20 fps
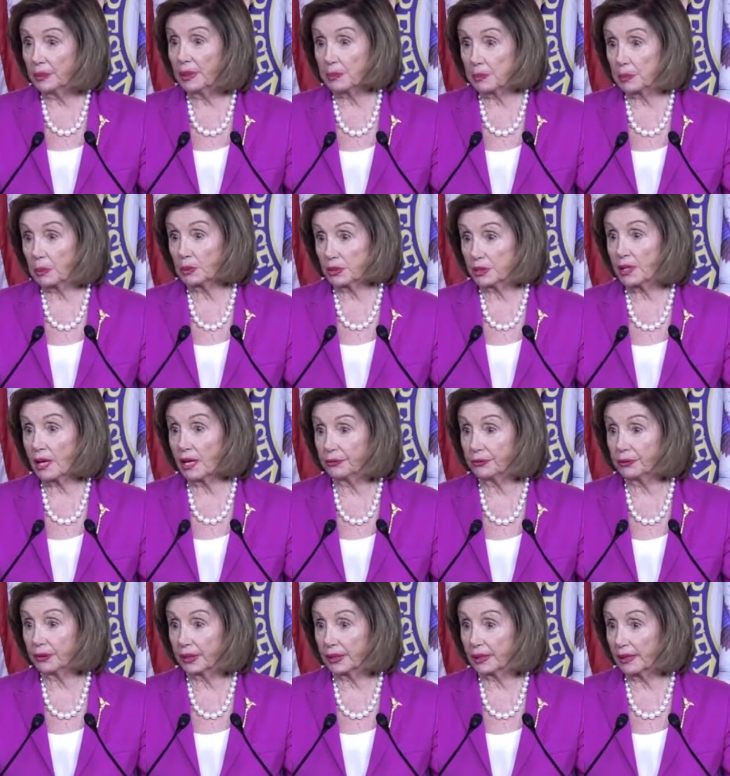people
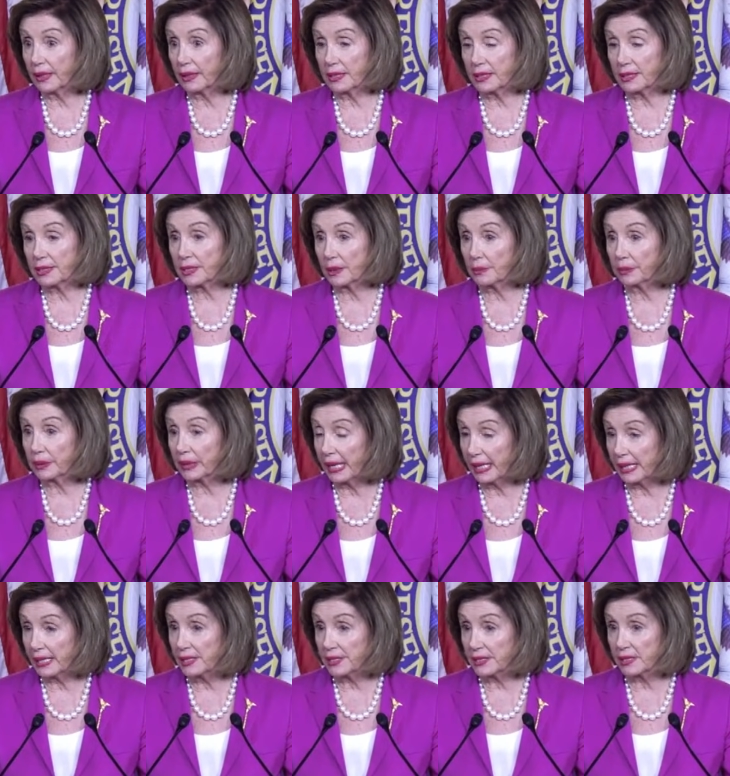suffering, and in some
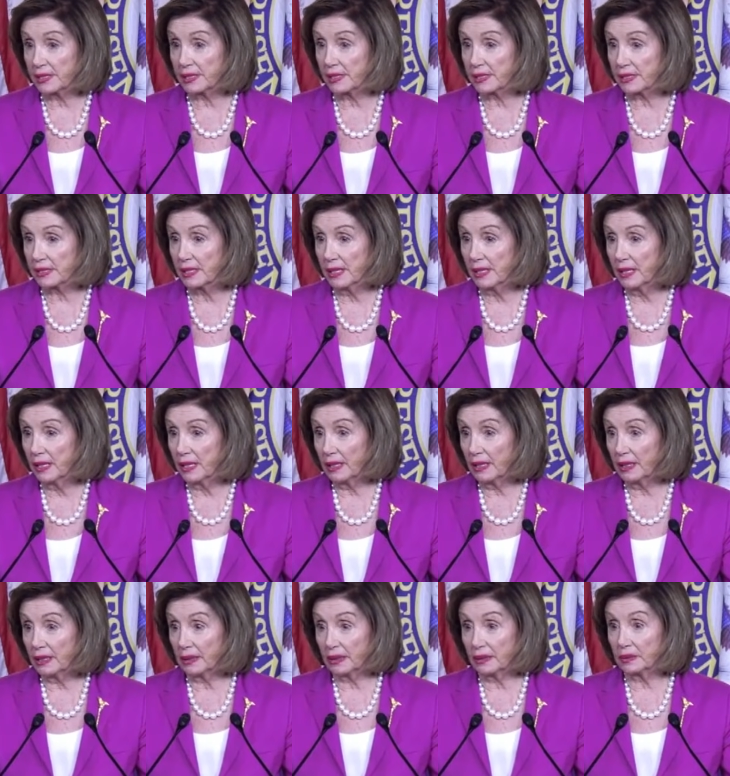cases
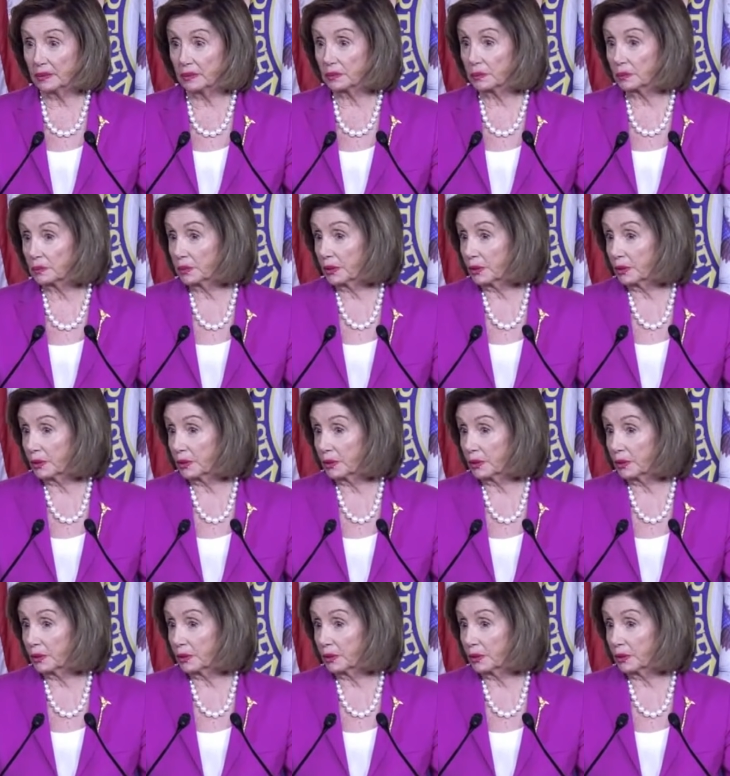uh,